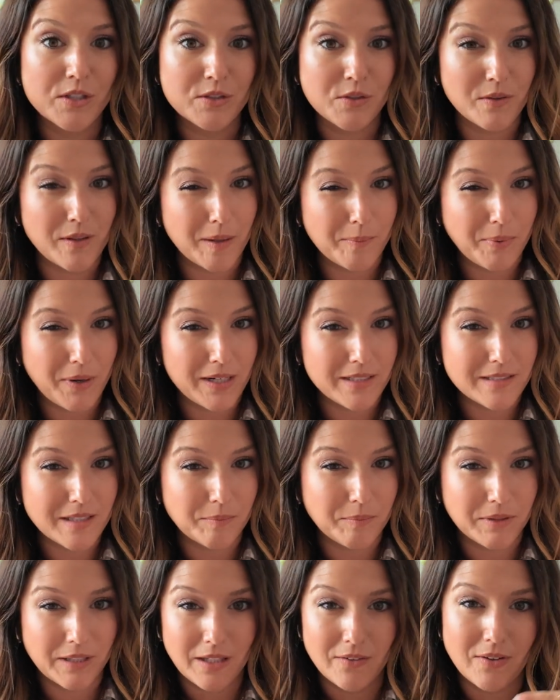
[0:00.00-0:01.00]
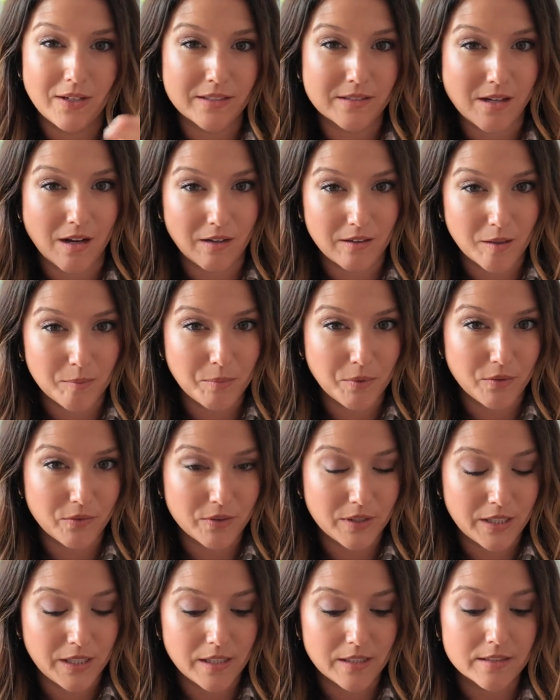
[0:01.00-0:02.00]
So that price, I believe, has gone up
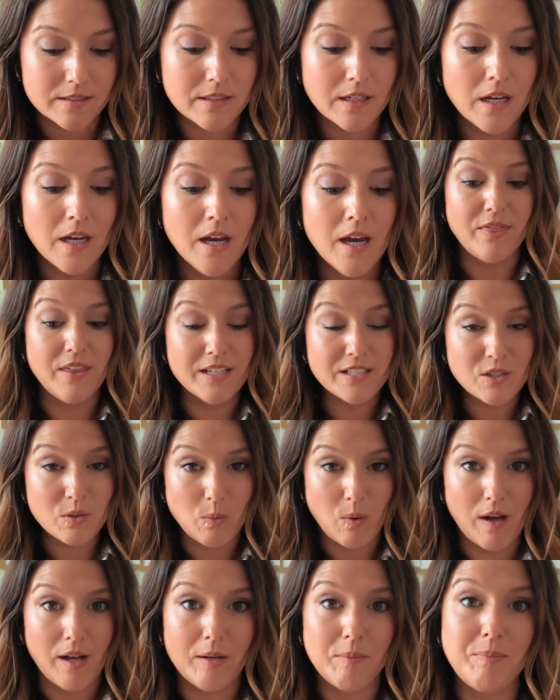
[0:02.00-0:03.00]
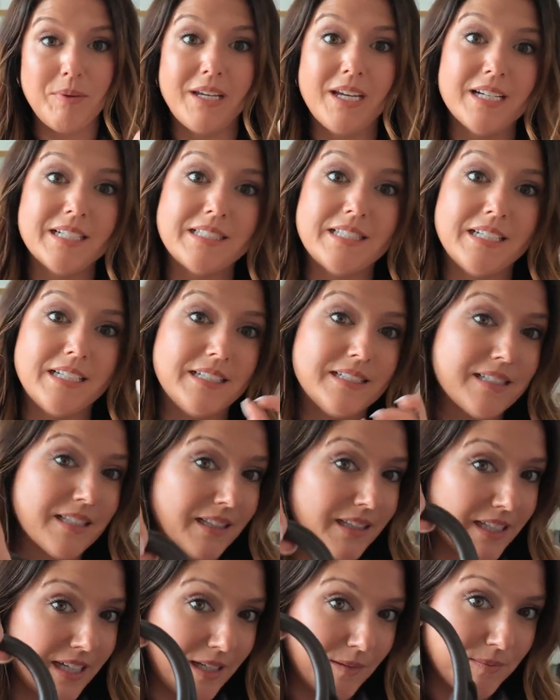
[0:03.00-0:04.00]
over the years. This one, because it is
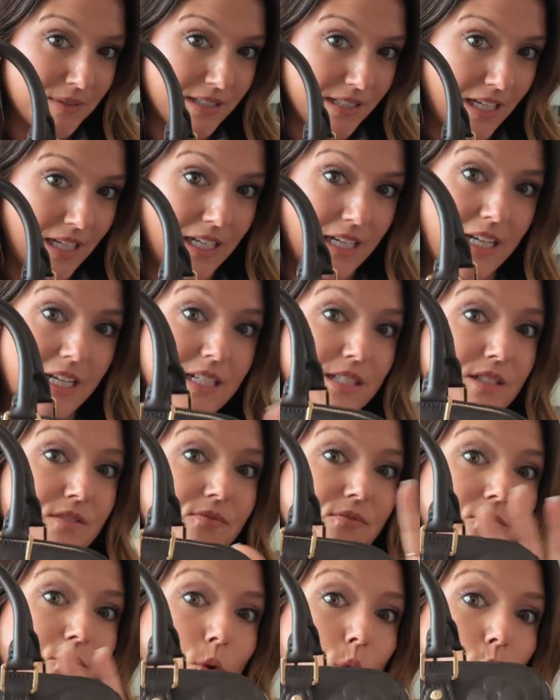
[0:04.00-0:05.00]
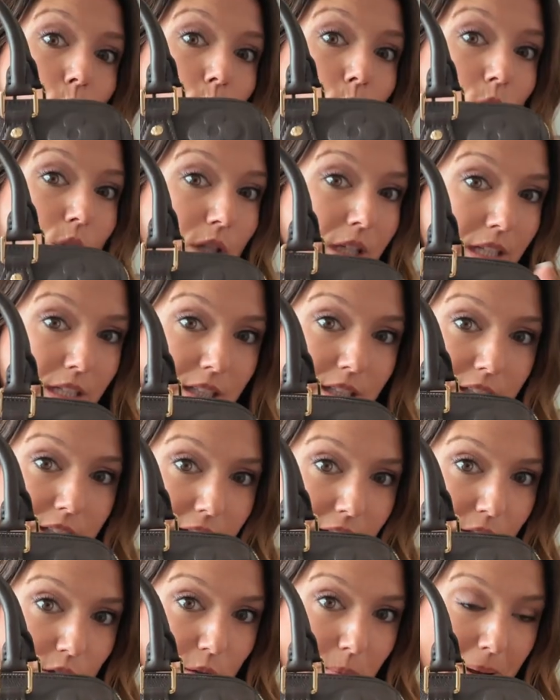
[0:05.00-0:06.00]
lambskin, it is full
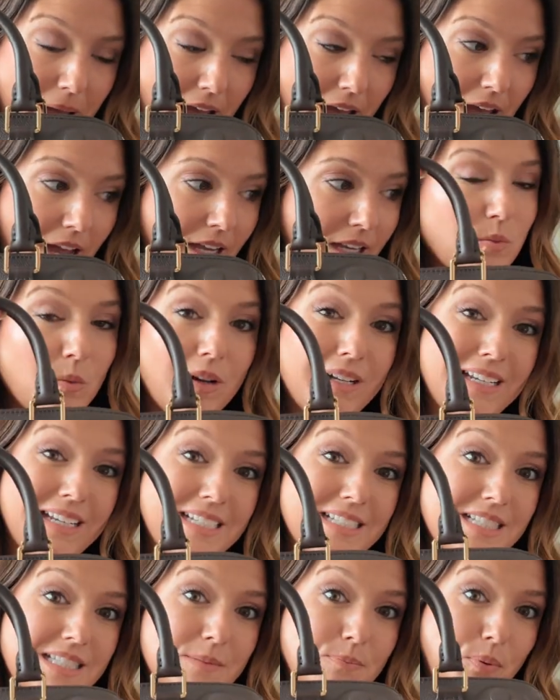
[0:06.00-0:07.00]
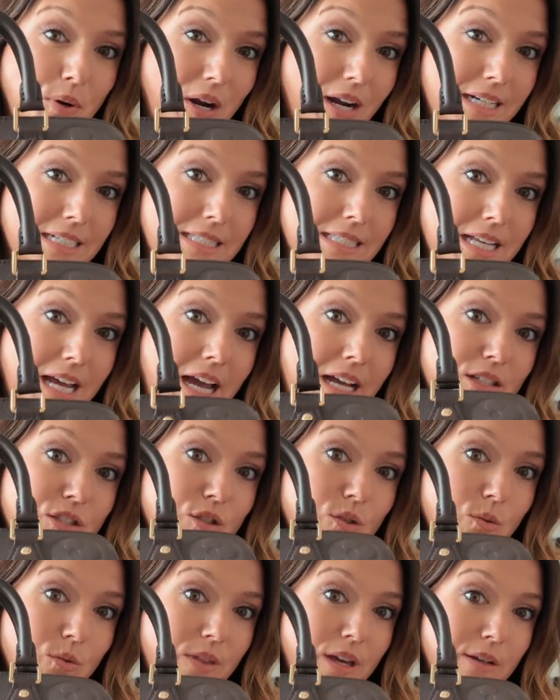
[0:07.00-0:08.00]
leather bag. This one is priced at
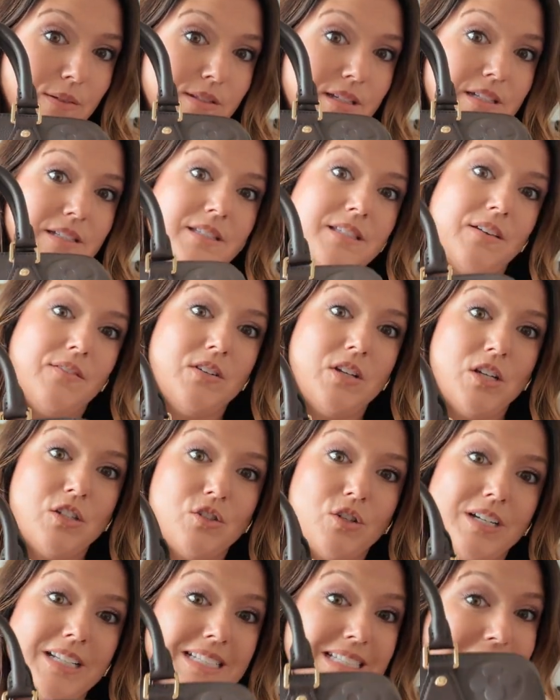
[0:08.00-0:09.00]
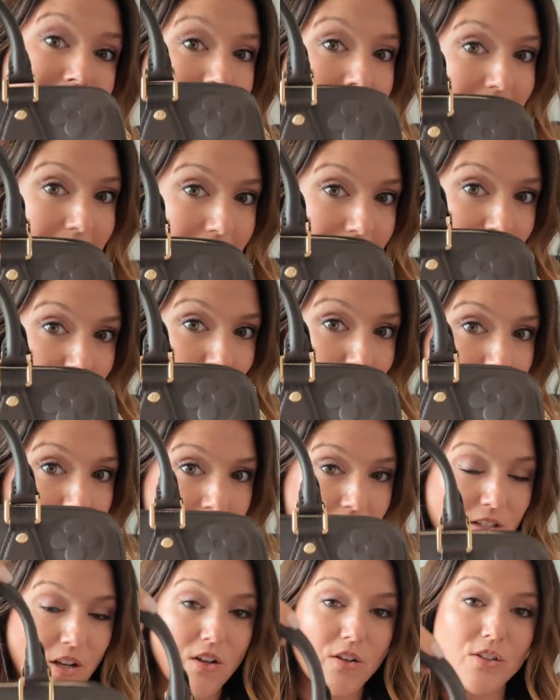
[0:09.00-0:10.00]
$2,710
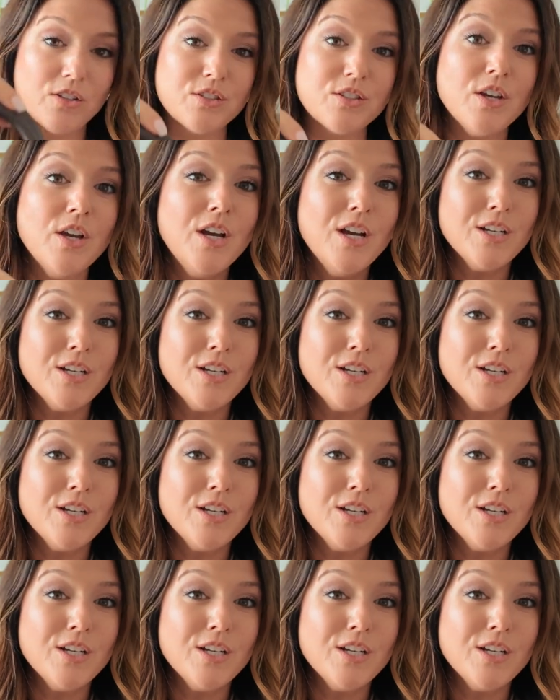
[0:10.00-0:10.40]
US.